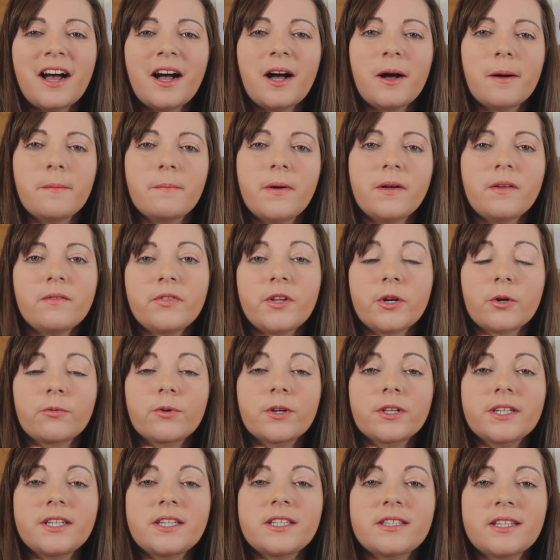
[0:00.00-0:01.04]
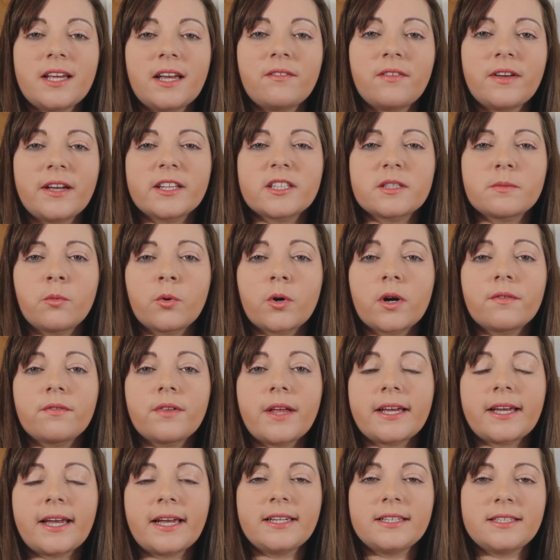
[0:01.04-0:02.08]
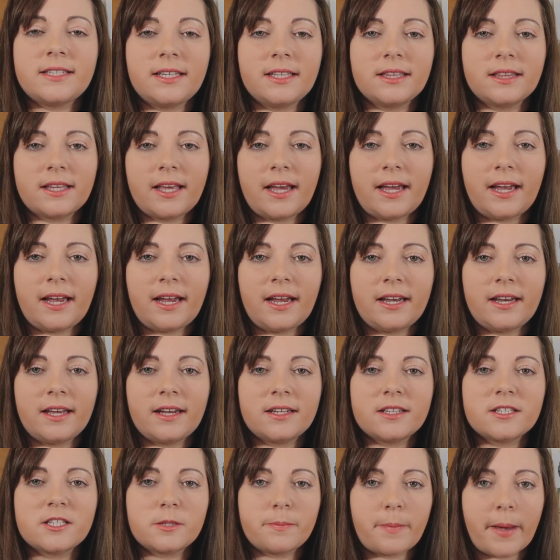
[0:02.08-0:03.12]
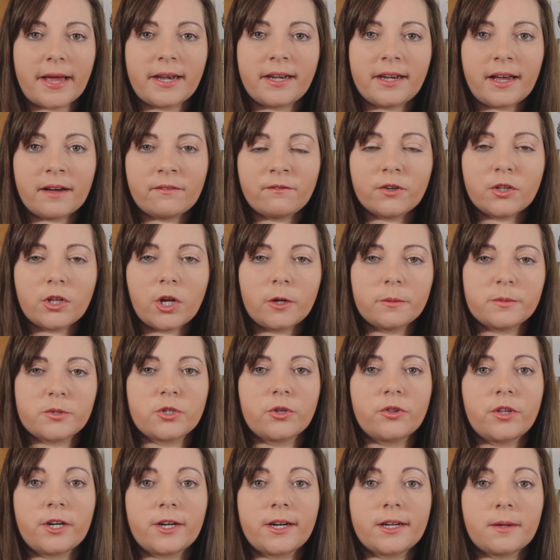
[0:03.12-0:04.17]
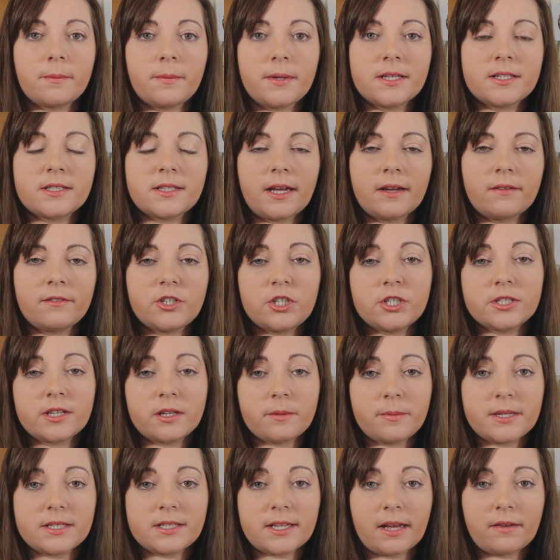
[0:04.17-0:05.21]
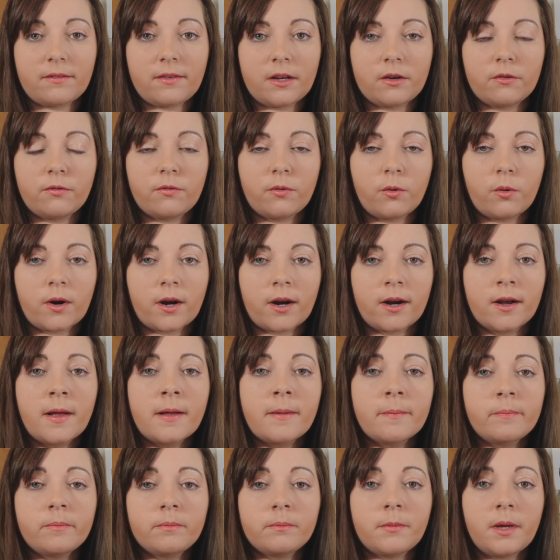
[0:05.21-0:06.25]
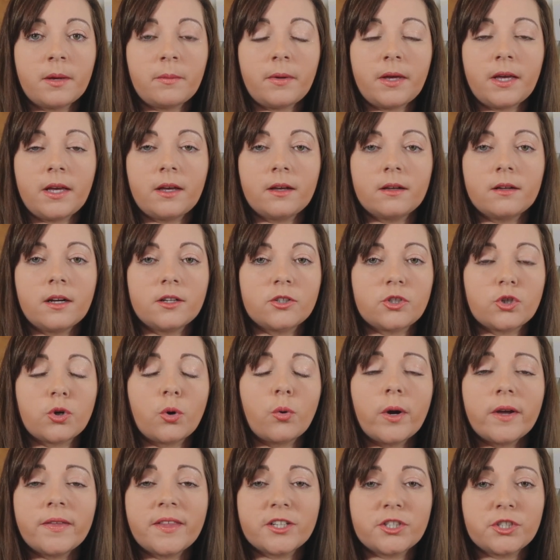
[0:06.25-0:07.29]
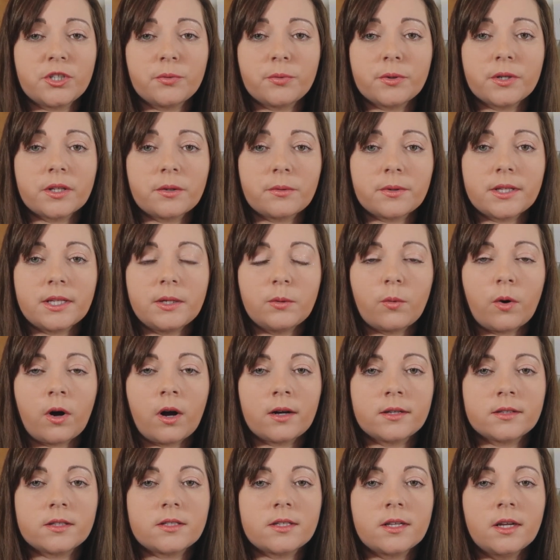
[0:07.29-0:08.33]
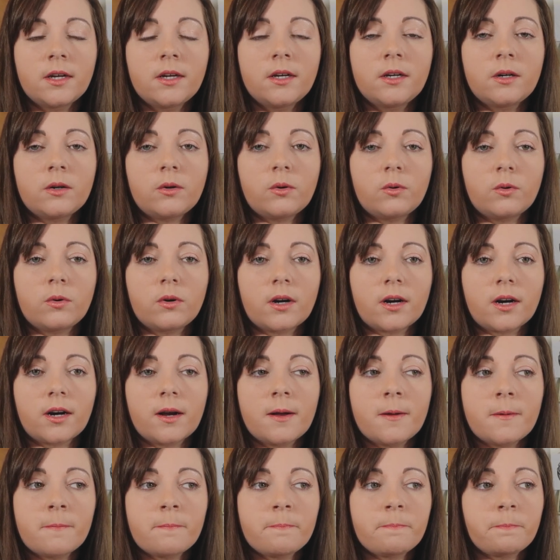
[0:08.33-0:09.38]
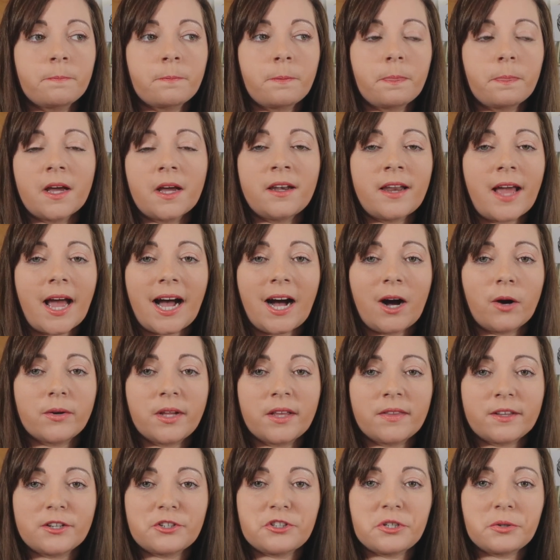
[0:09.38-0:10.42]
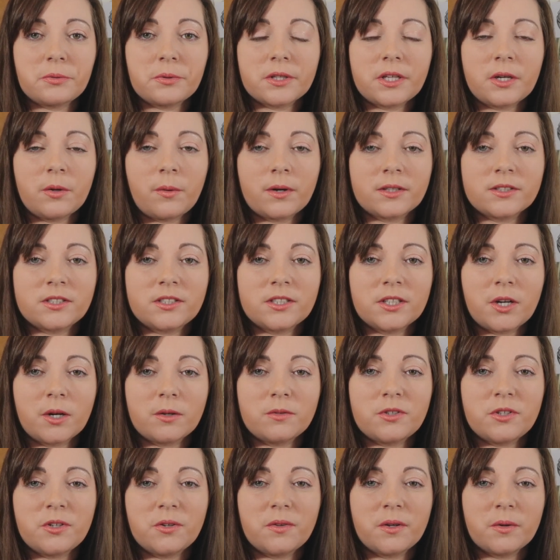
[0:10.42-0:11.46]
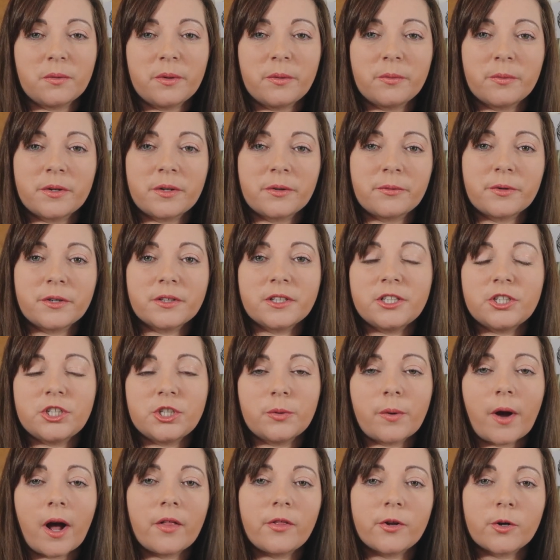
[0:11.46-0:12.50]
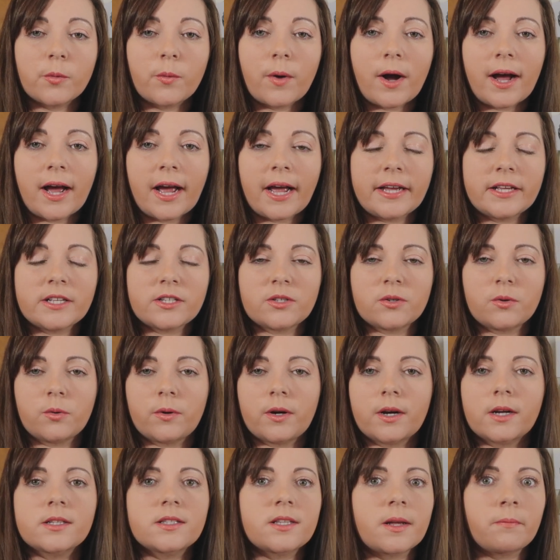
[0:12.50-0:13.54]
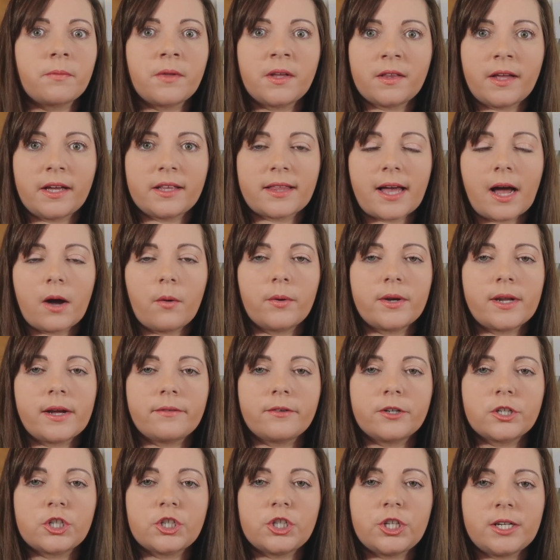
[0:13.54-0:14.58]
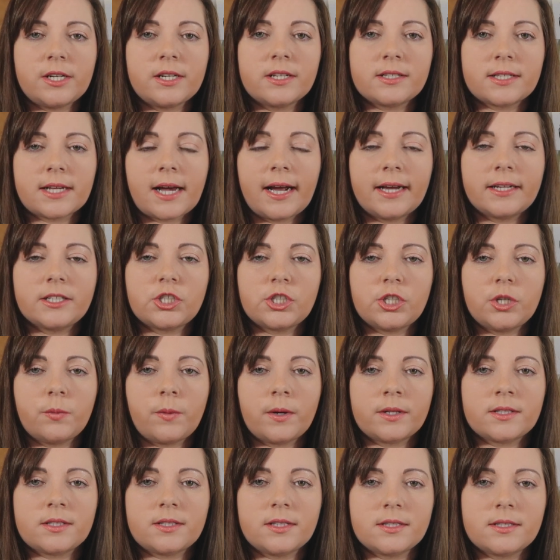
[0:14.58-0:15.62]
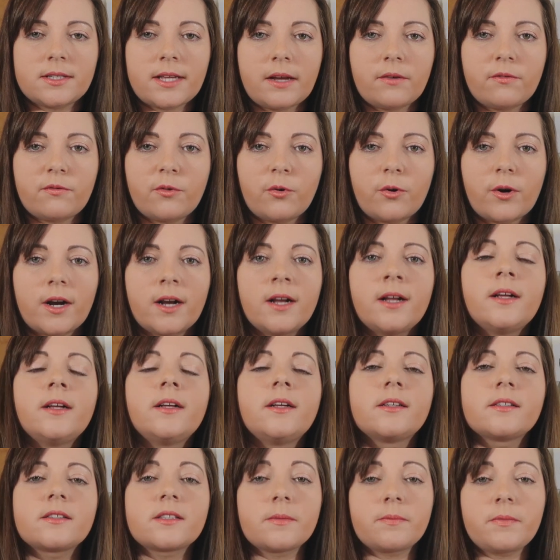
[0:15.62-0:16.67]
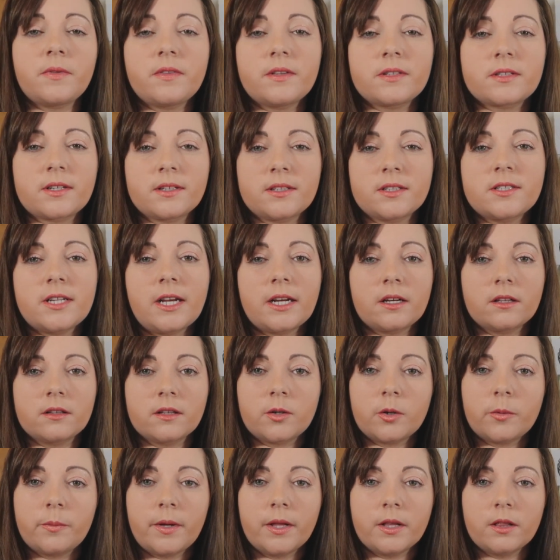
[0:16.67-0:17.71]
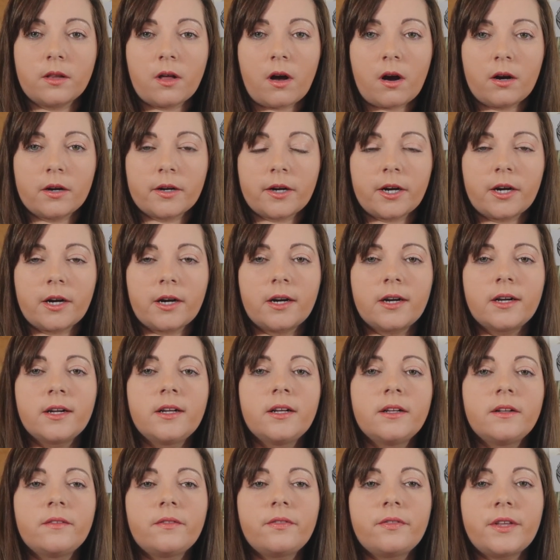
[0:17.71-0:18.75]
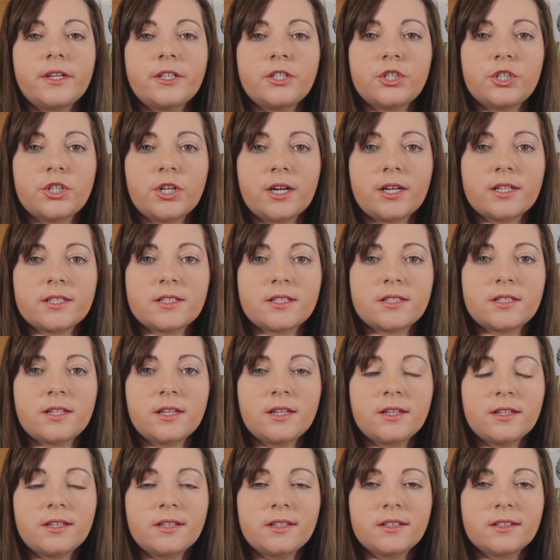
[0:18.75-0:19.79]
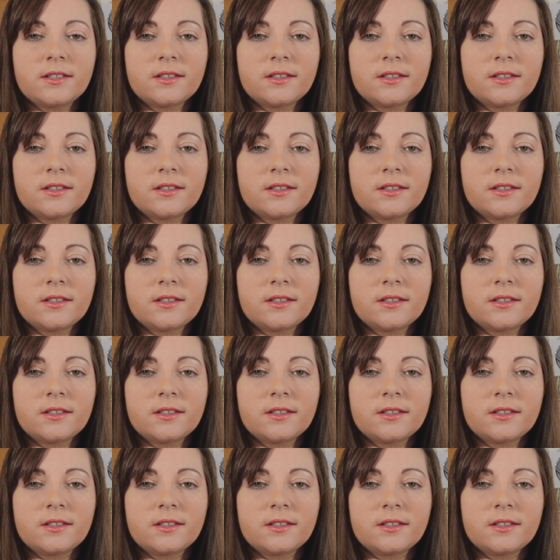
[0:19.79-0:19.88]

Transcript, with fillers: Um, they're really saving, it's more of like a delayed spend envelope. So they're gonna be saved, she's gonna be saving for maybe a toy that she really, really wants, or an outing that she really wants to go do that we wouldn't really do otherwise, or something like that. Whatever she decides she wants to save for, something that's gonna take a little bit longer than just